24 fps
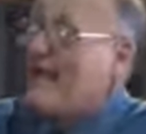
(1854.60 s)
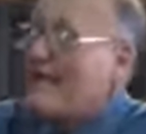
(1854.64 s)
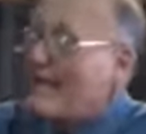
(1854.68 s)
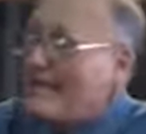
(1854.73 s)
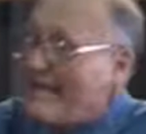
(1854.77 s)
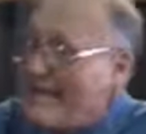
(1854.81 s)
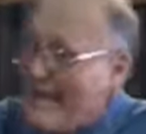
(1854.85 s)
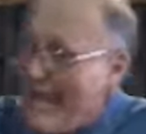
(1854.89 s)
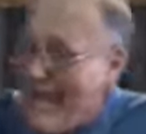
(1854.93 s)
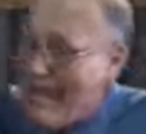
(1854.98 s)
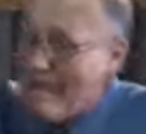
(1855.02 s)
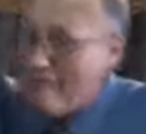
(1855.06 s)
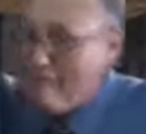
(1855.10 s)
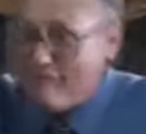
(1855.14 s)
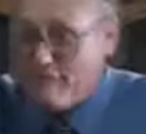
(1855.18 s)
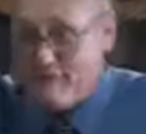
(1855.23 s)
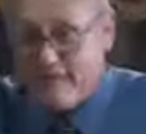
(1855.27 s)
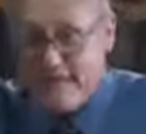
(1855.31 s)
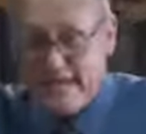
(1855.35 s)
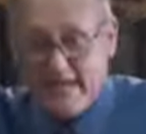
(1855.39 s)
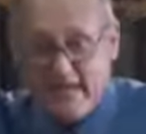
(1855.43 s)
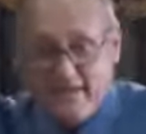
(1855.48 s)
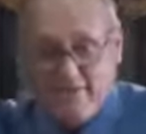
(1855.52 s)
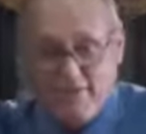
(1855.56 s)

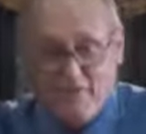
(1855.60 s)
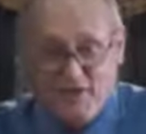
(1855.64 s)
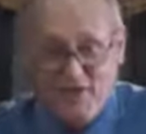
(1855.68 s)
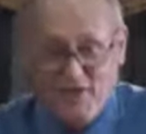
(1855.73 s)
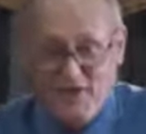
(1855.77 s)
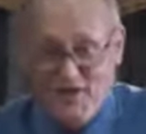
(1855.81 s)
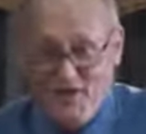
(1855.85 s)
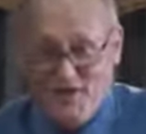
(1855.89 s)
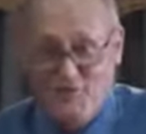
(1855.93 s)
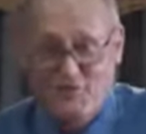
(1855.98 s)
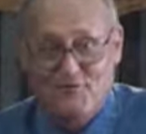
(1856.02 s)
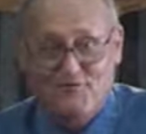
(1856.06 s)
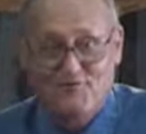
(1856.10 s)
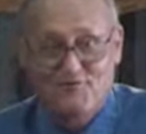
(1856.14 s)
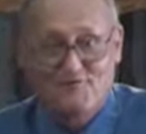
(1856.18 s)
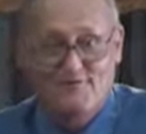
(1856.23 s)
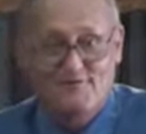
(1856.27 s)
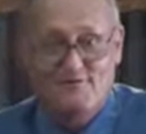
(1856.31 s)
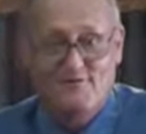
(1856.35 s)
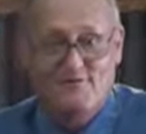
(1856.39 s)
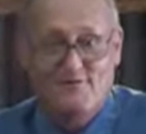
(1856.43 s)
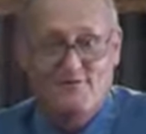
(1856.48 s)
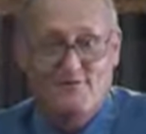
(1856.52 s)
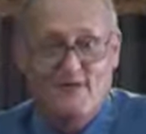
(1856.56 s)
carefully at the loaves.
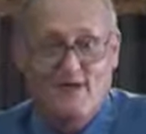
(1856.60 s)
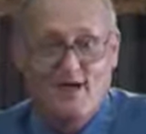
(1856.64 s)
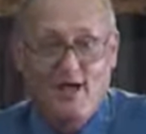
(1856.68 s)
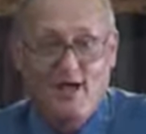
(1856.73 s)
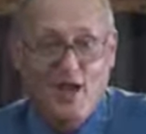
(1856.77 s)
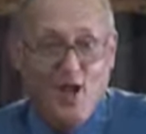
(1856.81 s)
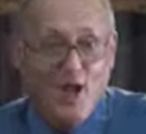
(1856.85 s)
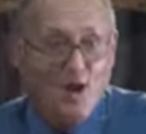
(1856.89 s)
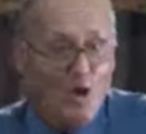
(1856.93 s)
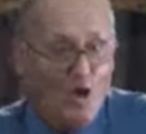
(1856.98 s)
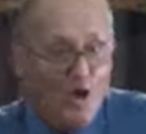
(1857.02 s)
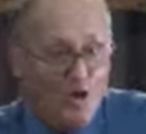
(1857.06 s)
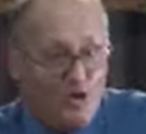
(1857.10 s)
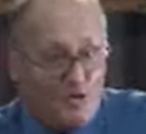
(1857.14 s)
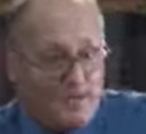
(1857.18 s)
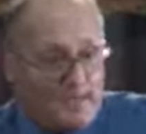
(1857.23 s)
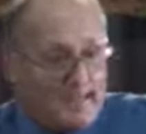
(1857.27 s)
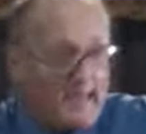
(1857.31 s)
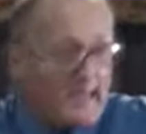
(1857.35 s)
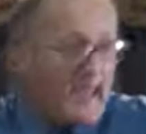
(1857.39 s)
Look